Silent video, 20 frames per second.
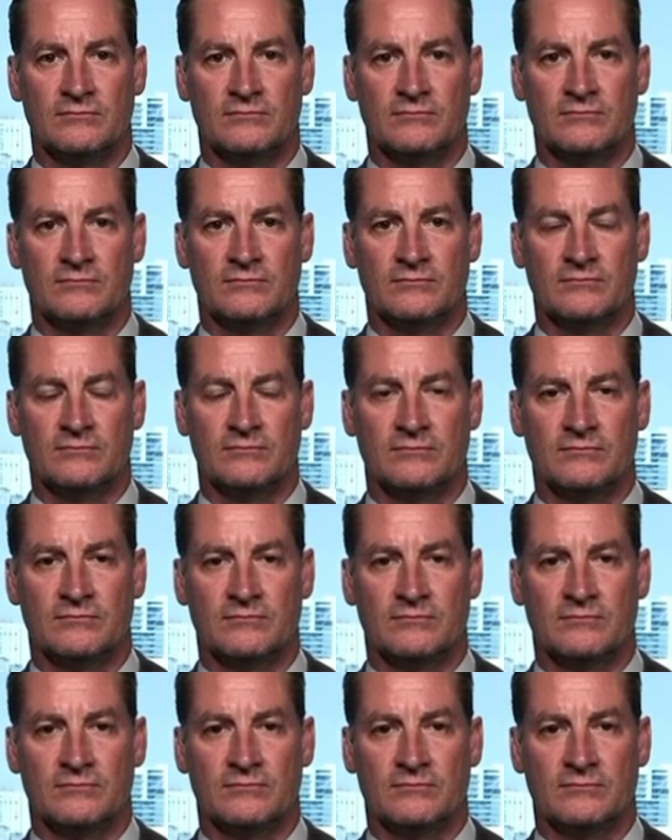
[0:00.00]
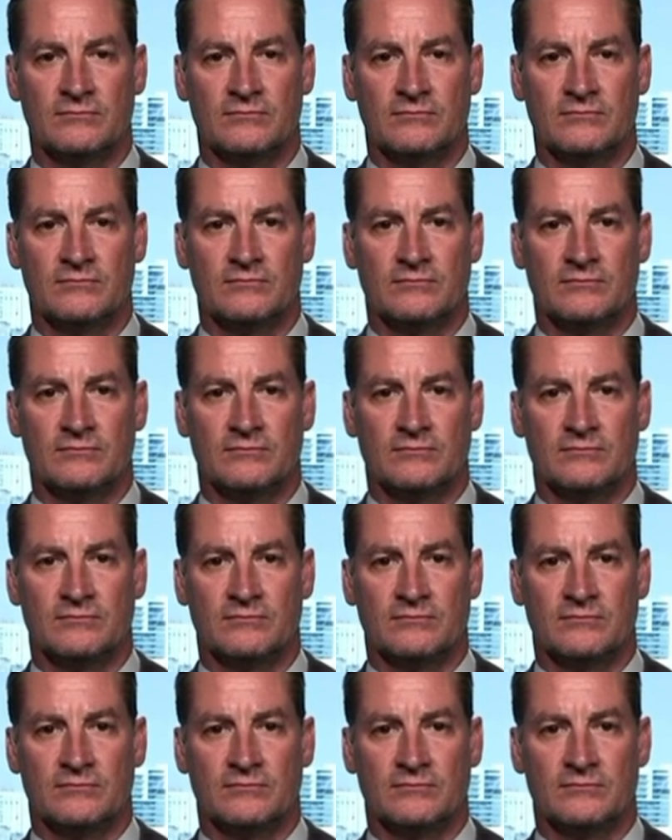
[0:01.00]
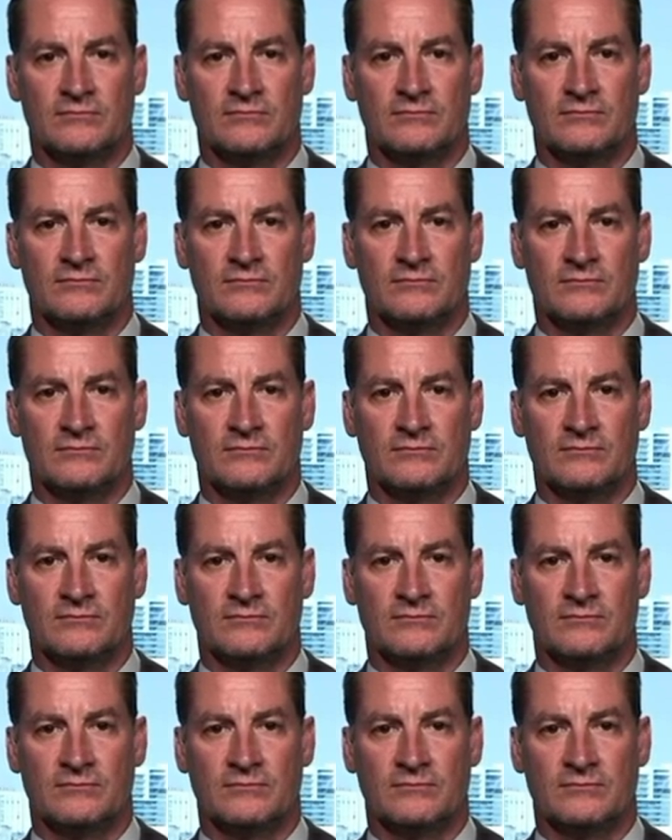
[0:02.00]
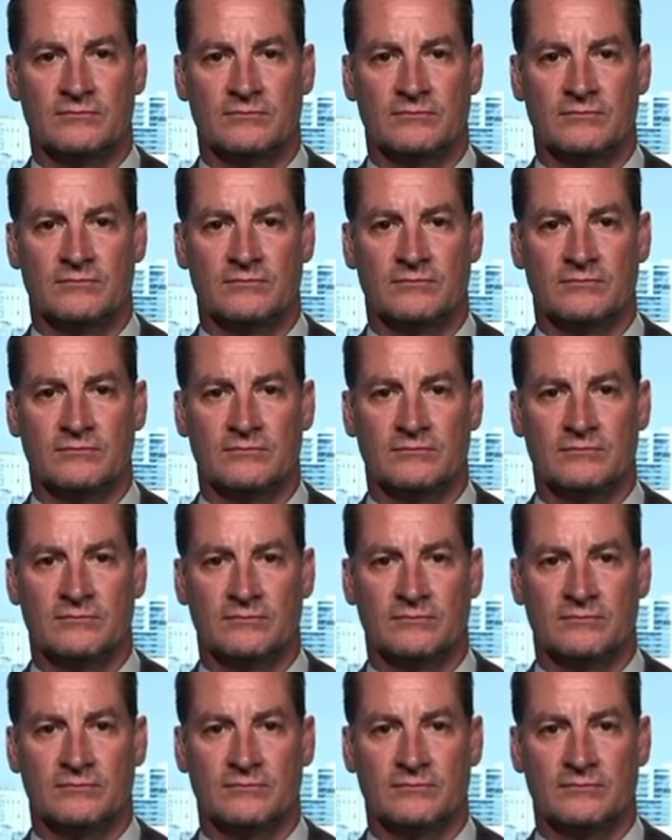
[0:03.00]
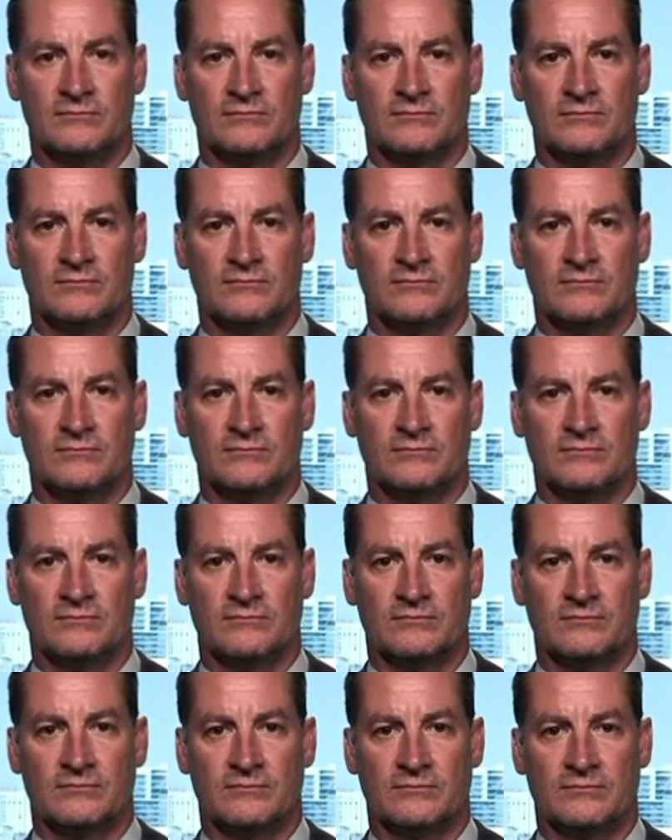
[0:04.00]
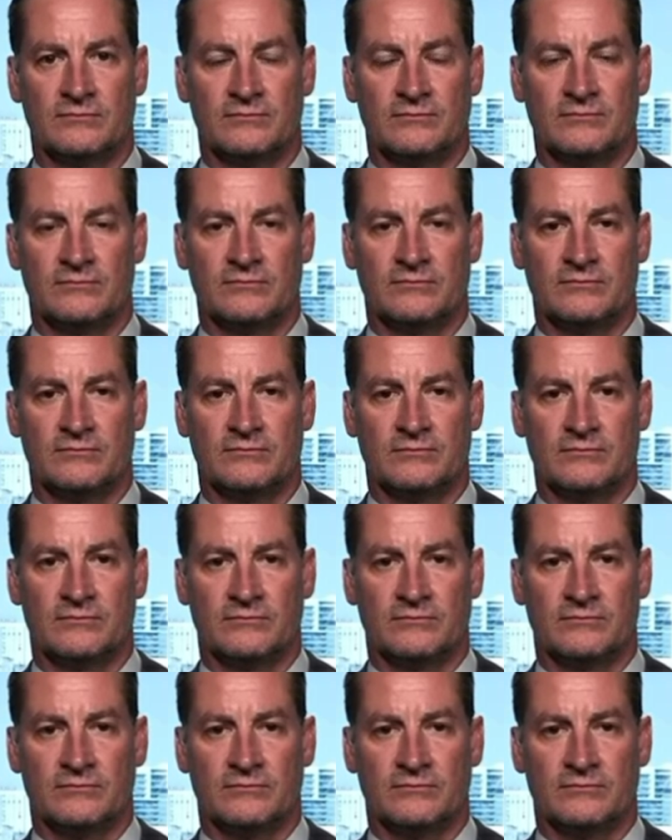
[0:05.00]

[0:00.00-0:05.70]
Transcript: The person shown says nothing.